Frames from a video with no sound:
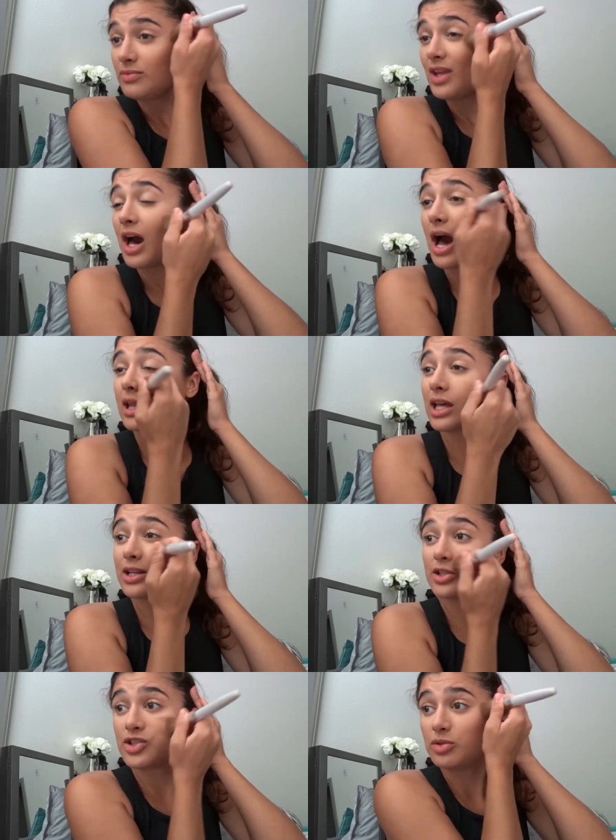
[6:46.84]

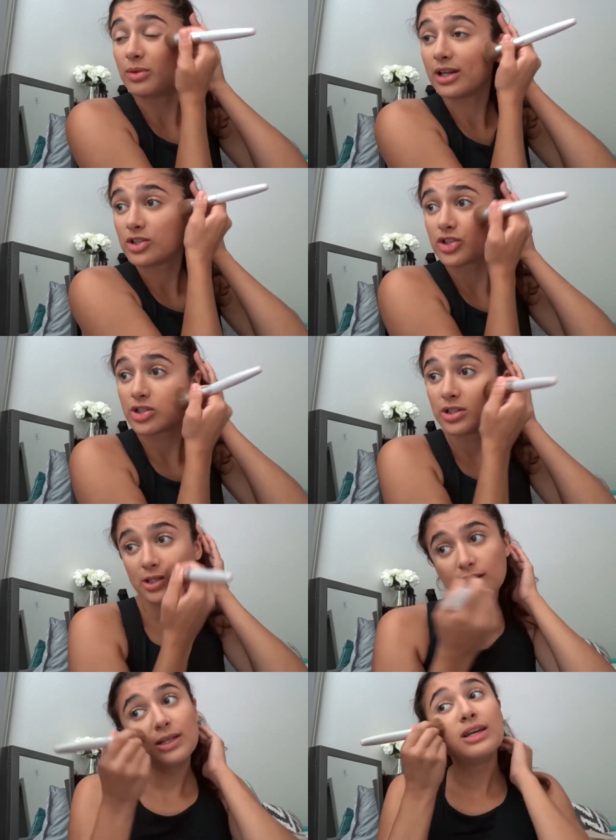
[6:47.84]
highlighted too much,
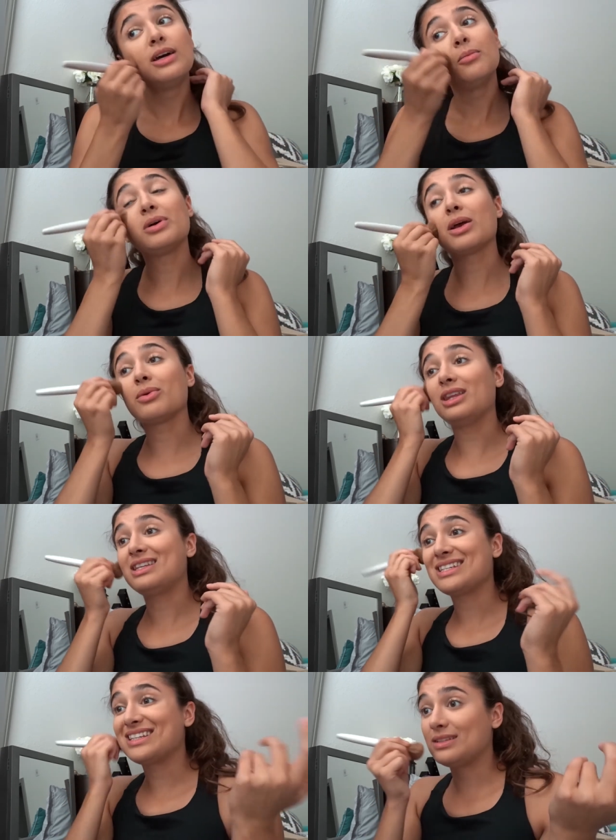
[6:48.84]
but I really
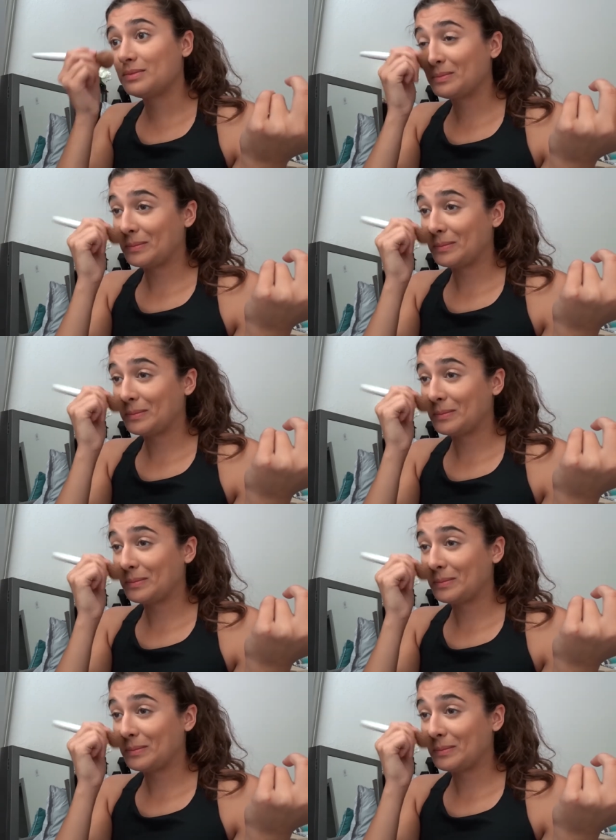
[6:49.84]
didn't.